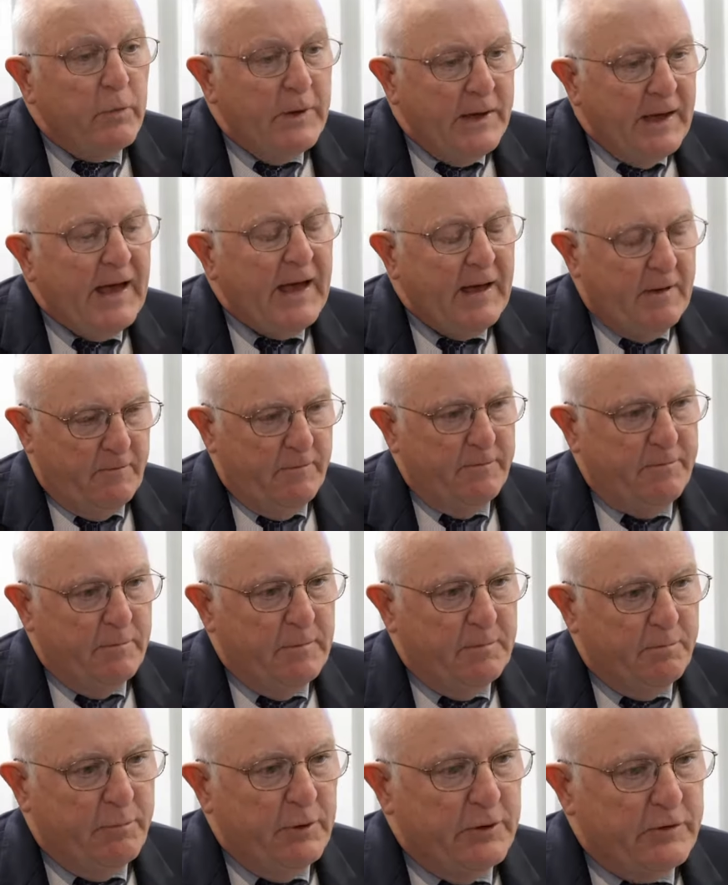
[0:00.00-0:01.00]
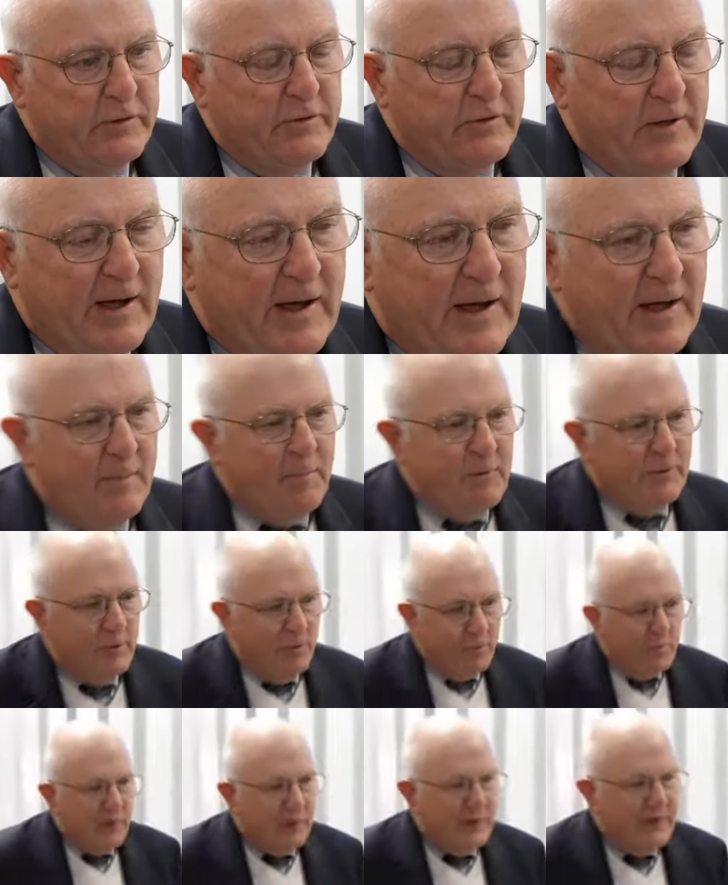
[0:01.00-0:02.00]
we have put the time and the
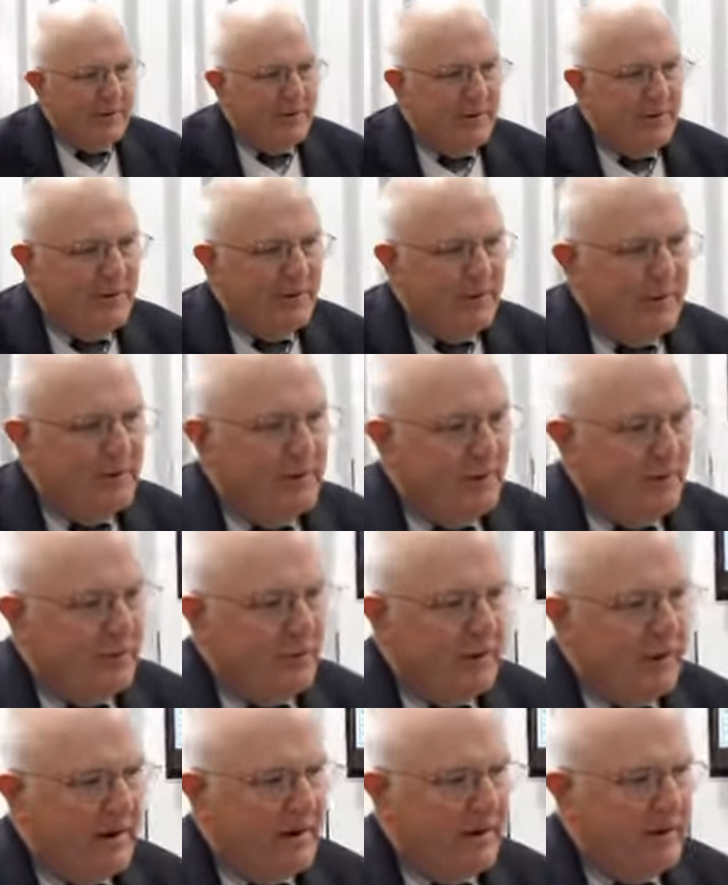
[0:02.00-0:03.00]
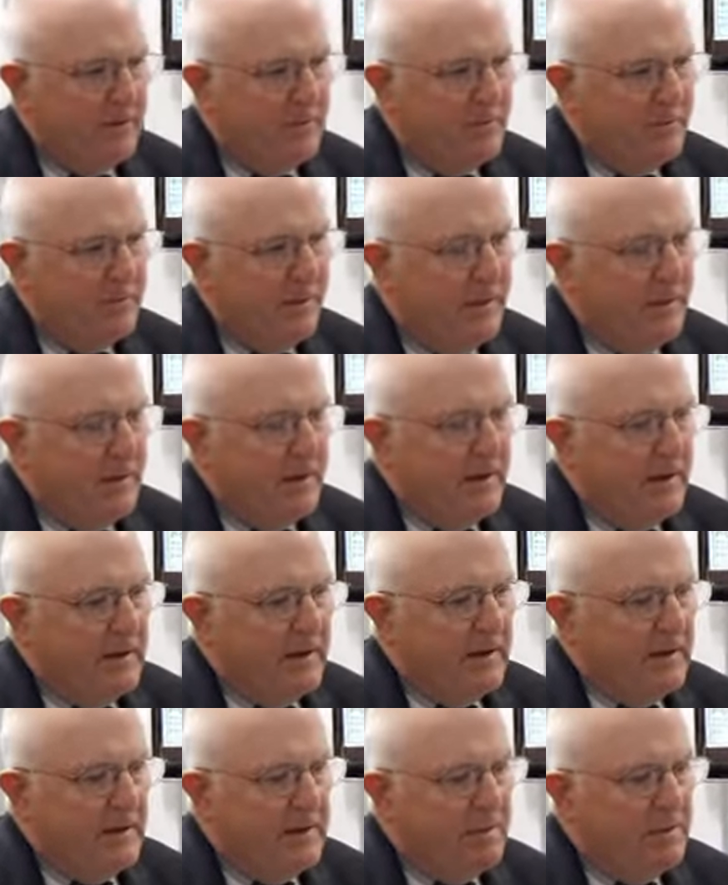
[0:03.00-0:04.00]
work in to, to study it.
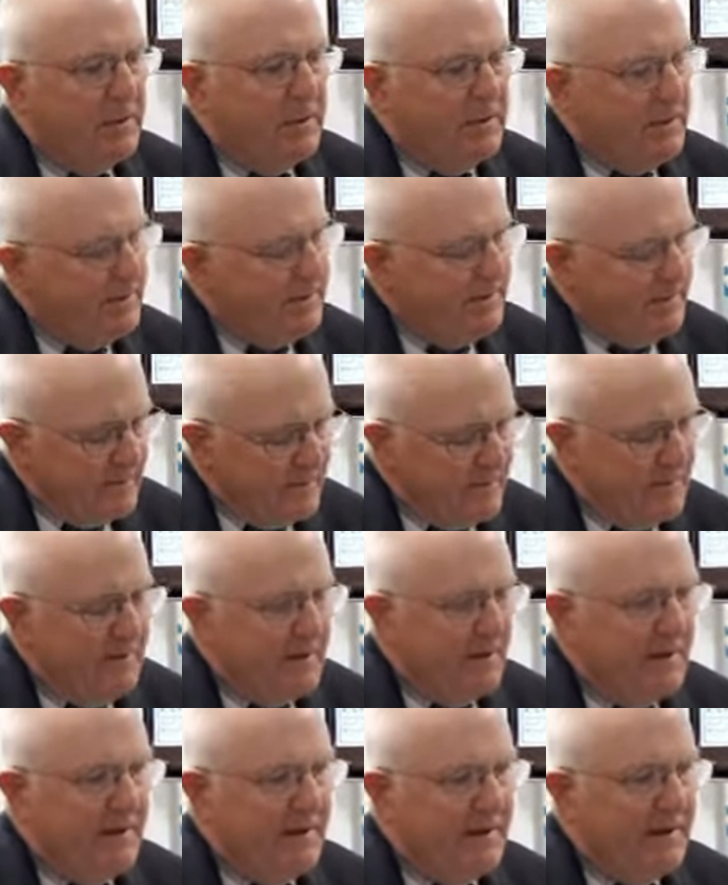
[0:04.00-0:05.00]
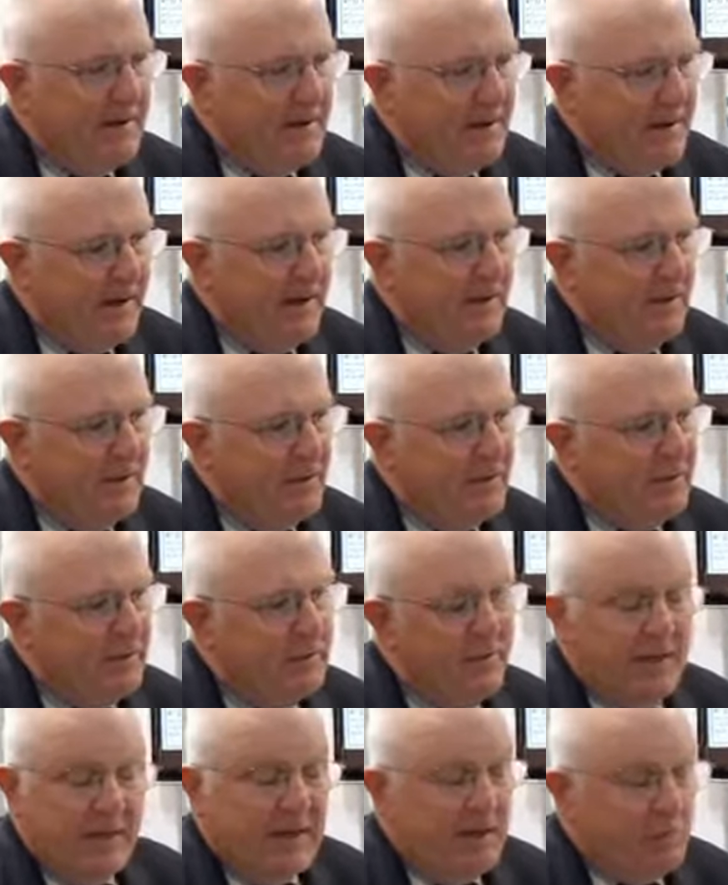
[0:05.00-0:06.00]
Uh, but uh, again,
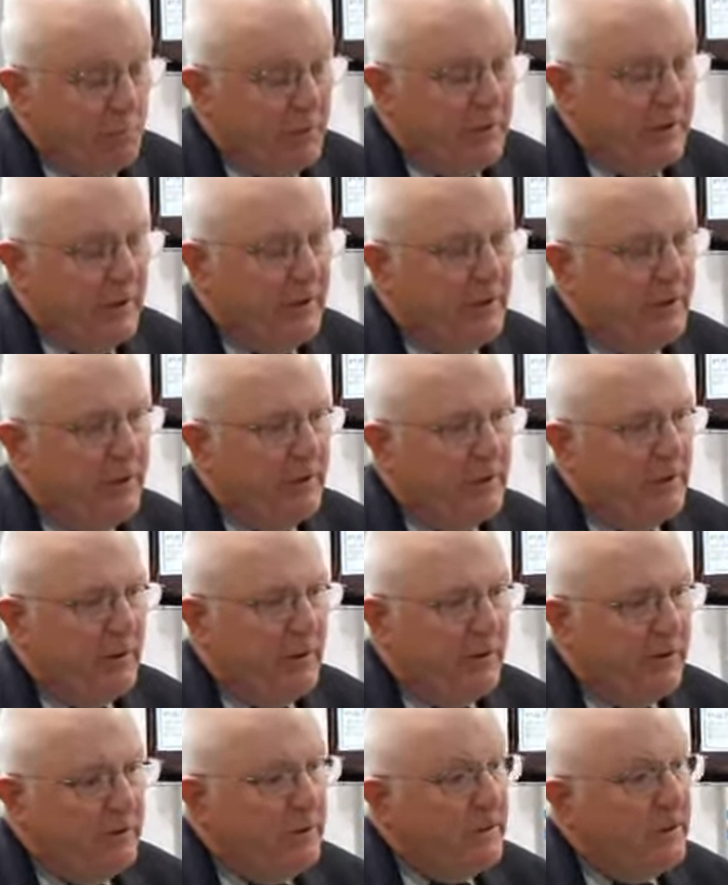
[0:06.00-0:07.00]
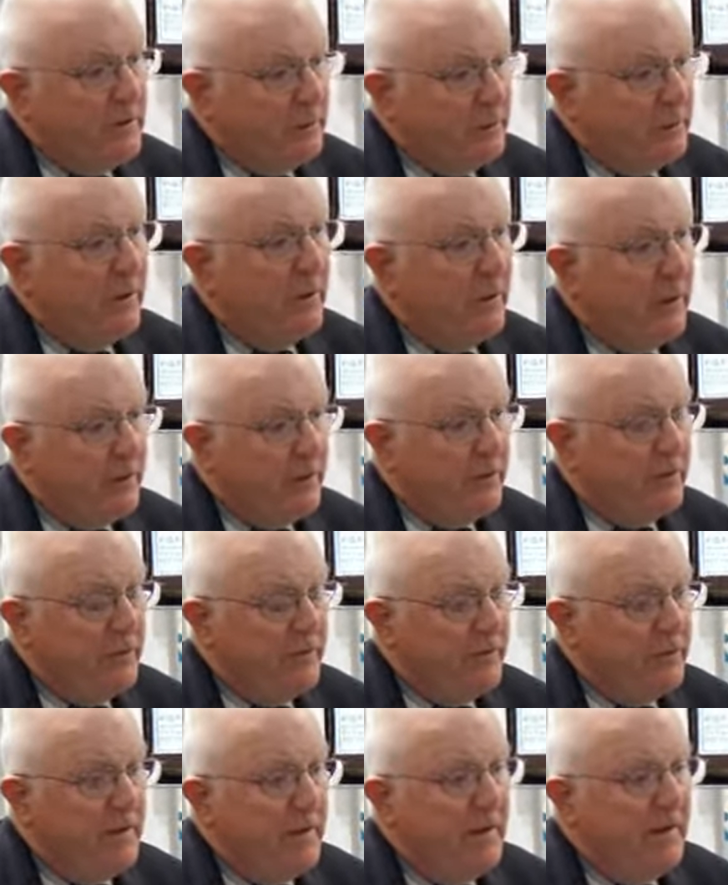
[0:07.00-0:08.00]
that's, that really is a good question because there are
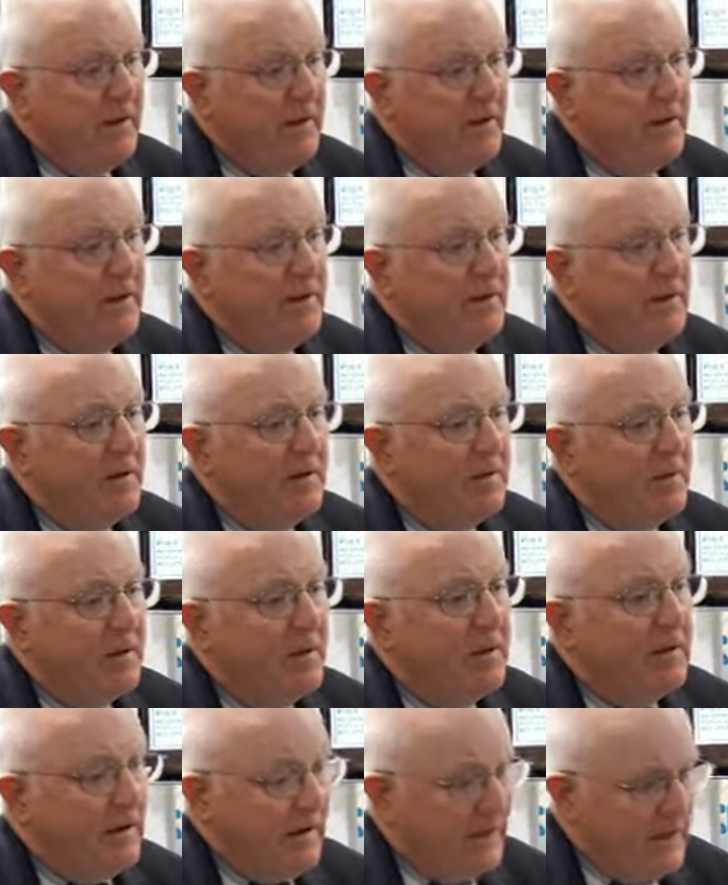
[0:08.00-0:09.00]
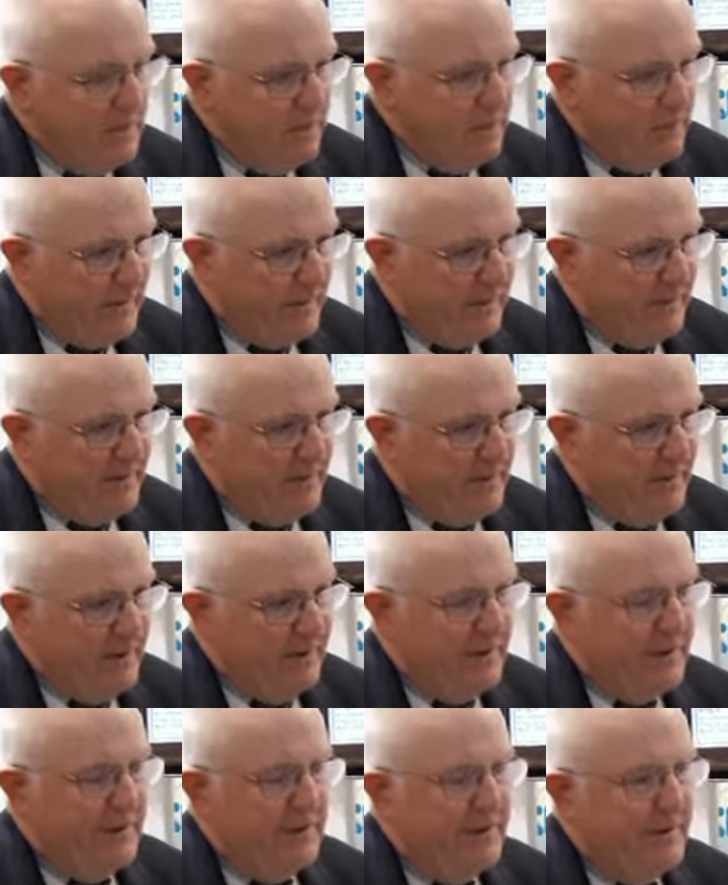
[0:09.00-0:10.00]
some claims out
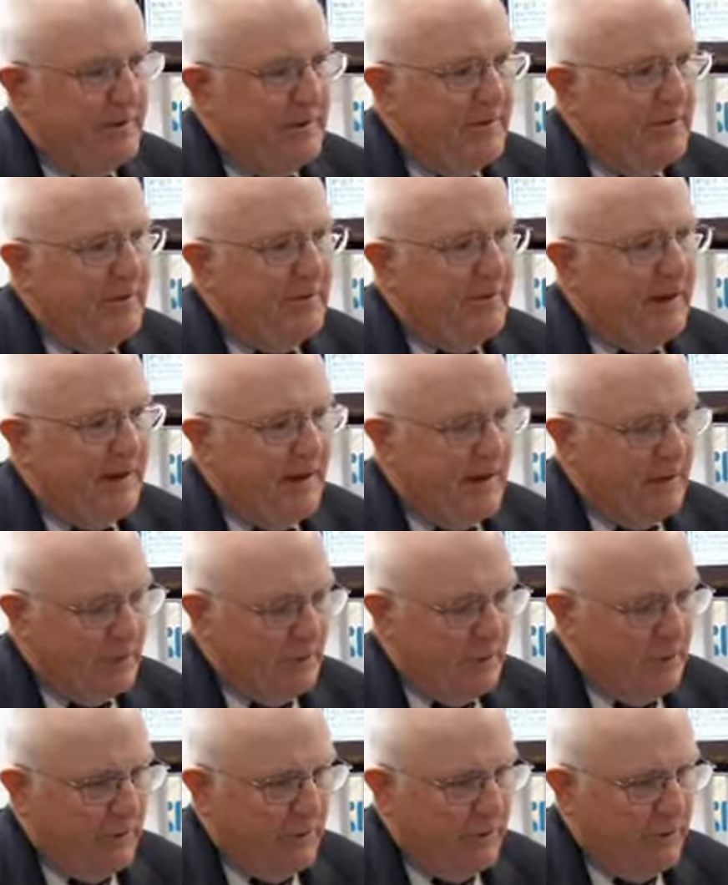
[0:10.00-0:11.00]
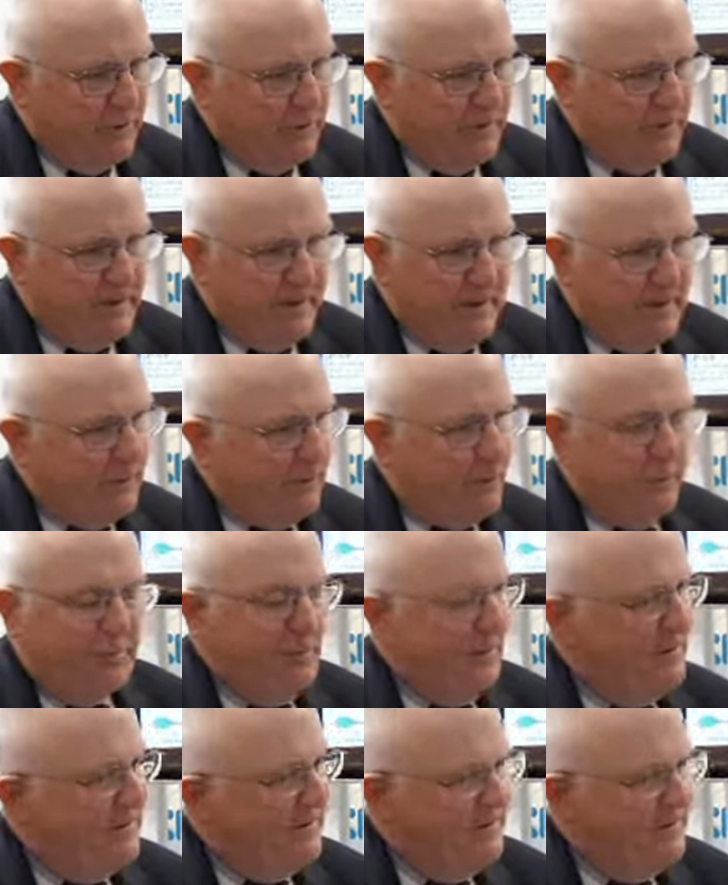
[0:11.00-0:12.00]
there that they have low emission valves, but